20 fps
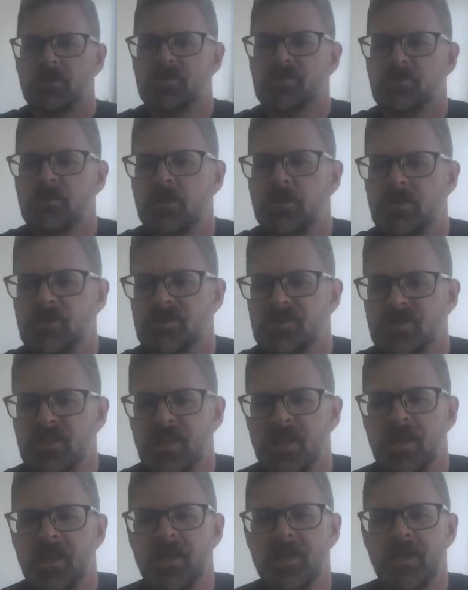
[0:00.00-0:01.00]
it's really
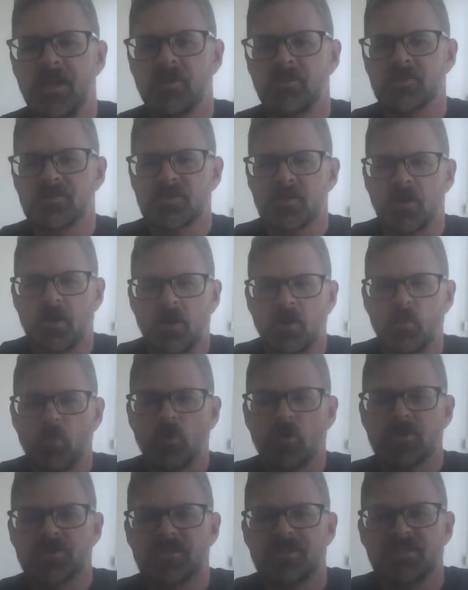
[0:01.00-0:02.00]
understand how this all
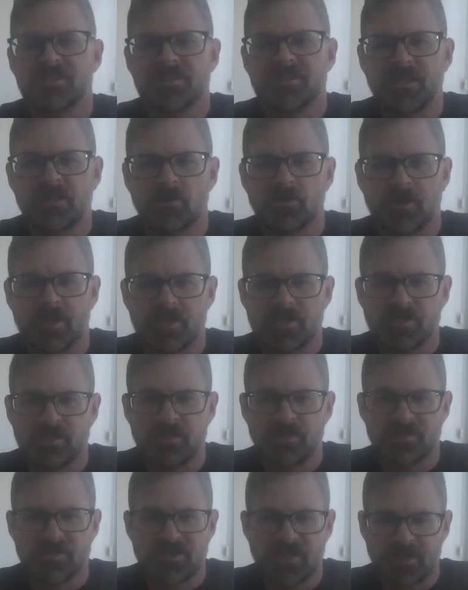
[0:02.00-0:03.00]
works in set location in
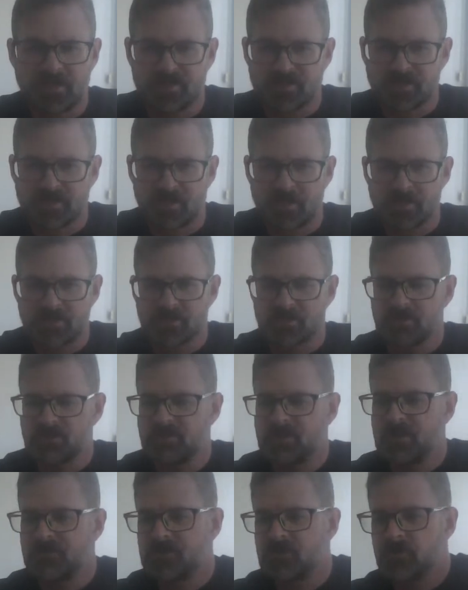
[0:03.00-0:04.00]
your settings, guys.
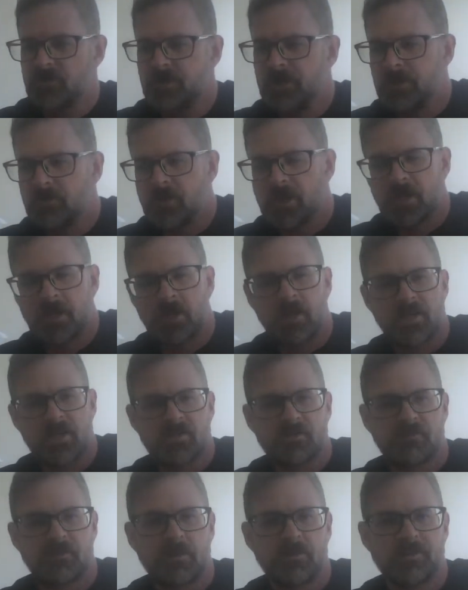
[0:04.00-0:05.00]
You have to really recognize
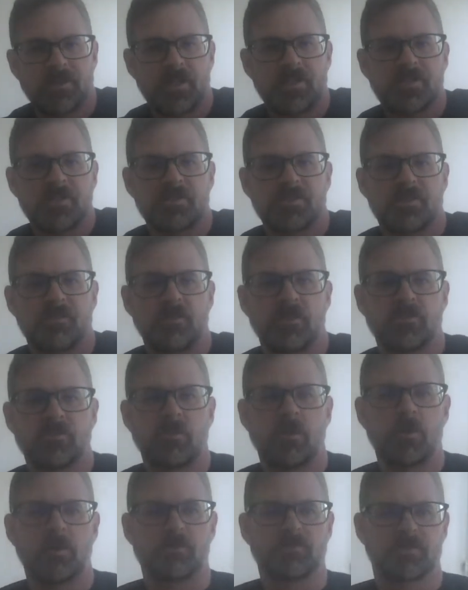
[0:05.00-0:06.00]
your foundations of your
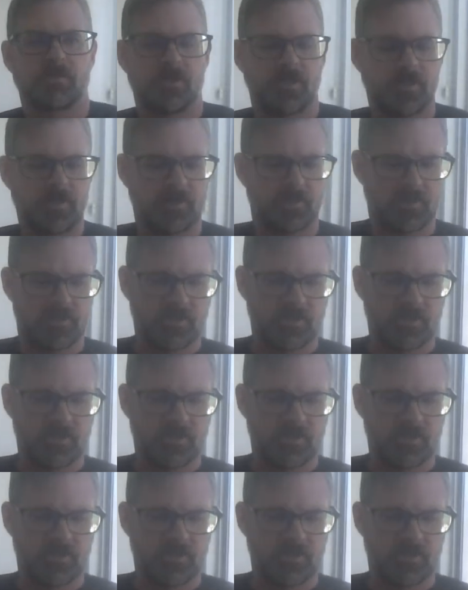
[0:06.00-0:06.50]
12s, right?